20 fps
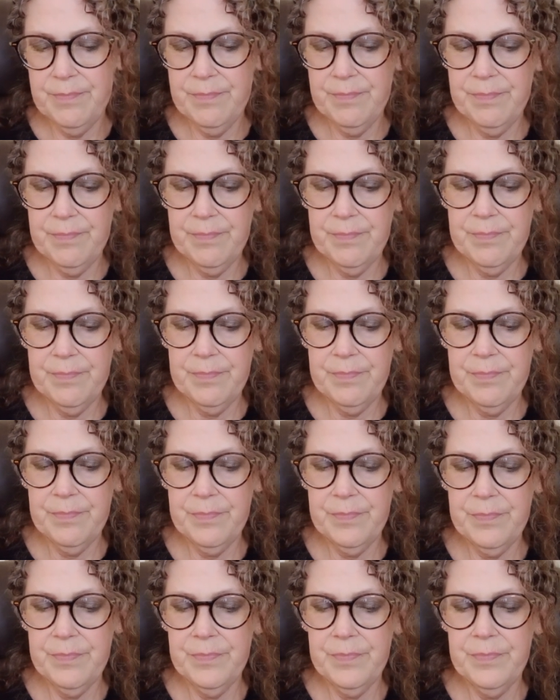
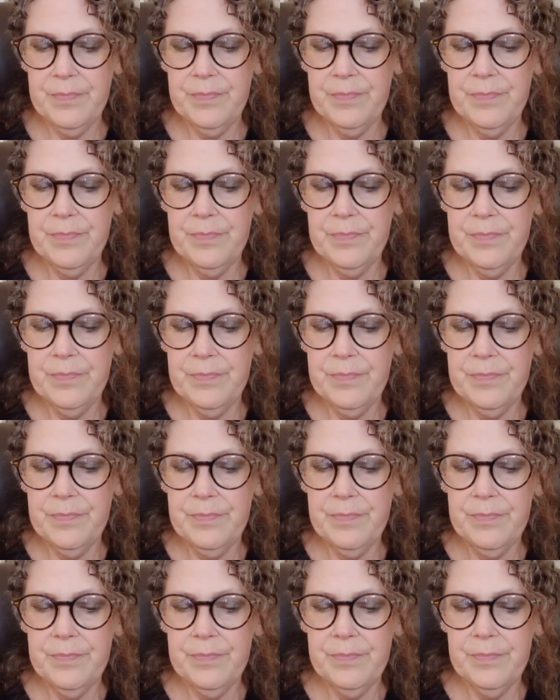
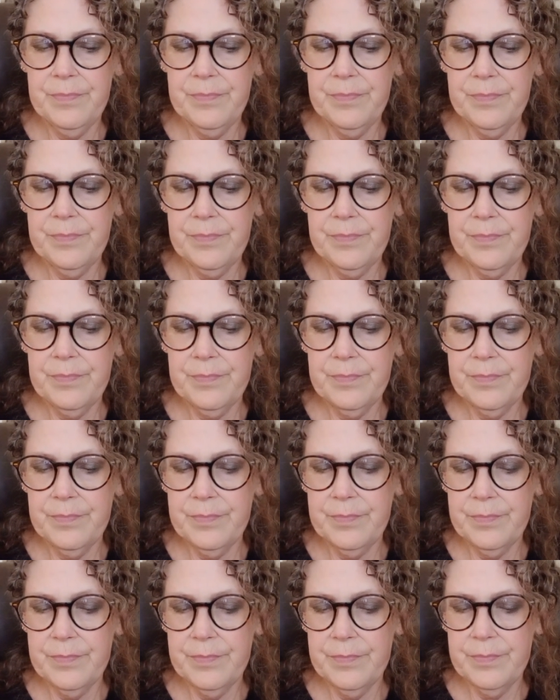
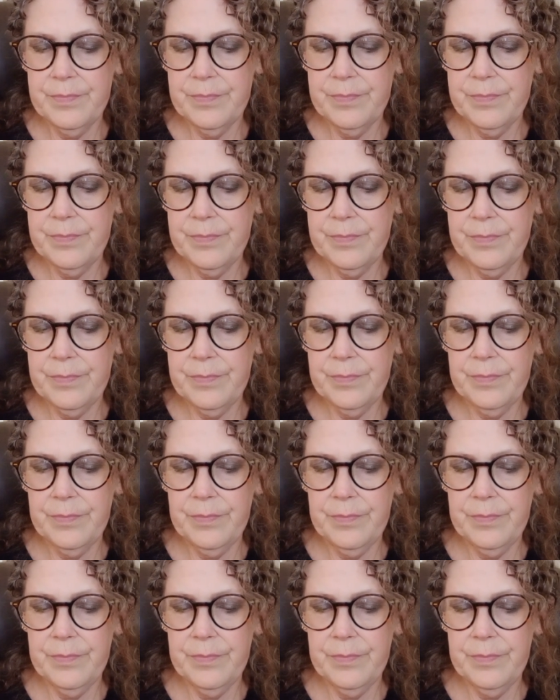Nothing is said.